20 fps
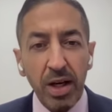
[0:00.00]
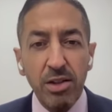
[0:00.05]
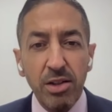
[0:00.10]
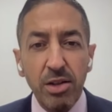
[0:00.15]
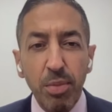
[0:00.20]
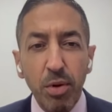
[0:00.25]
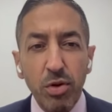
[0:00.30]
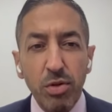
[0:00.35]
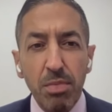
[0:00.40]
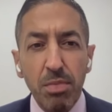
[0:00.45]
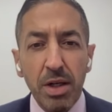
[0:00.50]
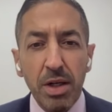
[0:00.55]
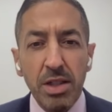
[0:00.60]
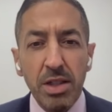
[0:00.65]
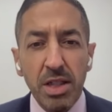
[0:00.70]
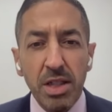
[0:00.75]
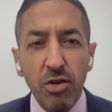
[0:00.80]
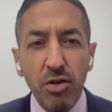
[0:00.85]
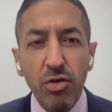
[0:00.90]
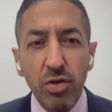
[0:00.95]
I suppose
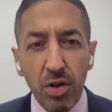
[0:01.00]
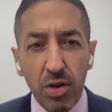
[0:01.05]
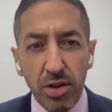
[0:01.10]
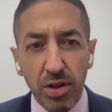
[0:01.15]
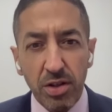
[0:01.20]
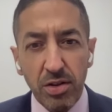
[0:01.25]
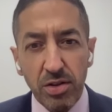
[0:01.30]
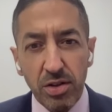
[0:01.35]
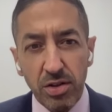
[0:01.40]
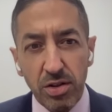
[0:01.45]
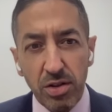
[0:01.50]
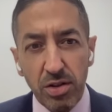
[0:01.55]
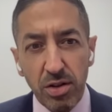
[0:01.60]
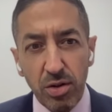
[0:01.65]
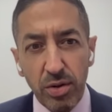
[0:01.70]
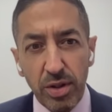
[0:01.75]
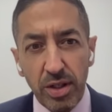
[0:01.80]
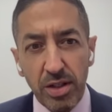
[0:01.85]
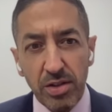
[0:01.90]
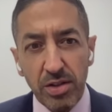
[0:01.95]
my central thesis,
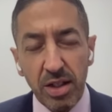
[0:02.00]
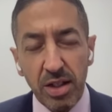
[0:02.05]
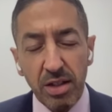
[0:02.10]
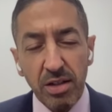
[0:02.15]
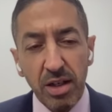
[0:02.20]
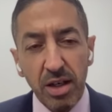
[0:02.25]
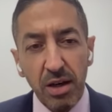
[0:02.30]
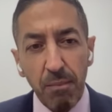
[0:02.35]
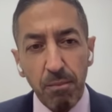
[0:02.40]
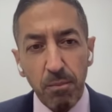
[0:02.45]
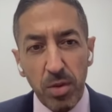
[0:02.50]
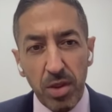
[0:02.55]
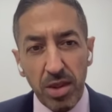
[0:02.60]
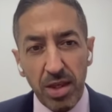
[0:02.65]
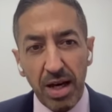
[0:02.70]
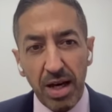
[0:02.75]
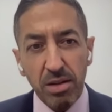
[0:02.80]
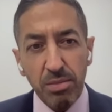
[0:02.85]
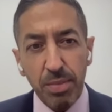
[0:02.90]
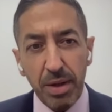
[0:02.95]
though, is that
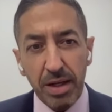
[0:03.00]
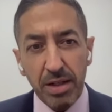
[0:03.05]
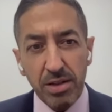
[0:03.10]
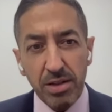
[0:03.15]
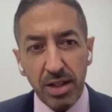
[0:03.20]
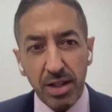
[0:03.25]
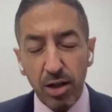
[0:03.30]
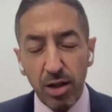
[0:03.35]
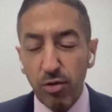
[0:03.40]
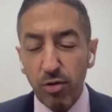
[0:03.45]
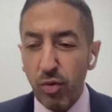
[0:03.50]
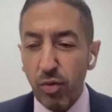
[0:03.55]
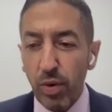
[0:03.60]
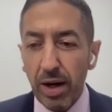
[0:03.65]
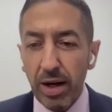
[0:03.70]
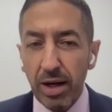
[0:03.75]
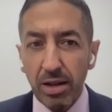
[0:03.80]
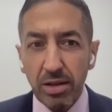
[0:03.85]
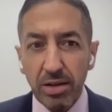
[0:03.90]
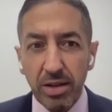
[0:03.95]
that by itself,
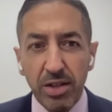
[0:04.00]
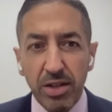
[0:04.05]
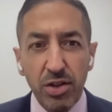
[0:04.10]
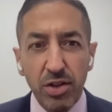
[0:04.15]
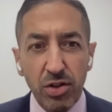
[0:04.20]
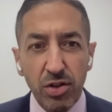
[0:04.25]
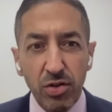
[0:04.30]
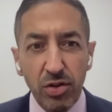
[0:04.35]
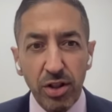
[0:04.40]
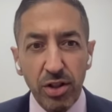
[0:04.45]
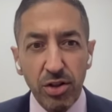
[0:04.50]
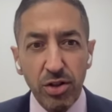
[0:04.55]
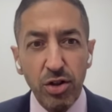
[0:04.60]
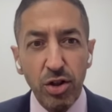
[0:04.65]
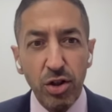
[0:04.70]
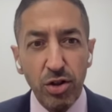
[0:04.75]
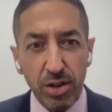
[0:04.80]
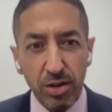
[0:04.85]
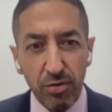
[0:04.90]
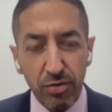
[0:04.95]
while necessary,
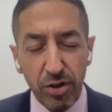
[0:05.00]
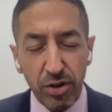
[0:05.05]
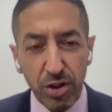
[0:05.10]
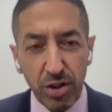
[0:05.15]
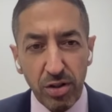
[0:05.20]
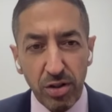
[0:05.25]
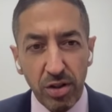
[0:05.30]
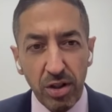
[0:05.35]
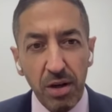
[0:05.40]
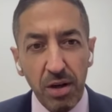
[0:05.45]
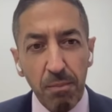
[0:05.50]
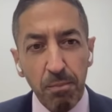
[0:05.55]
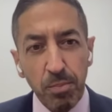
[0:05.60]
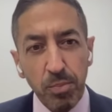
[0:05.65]
is not sufficient.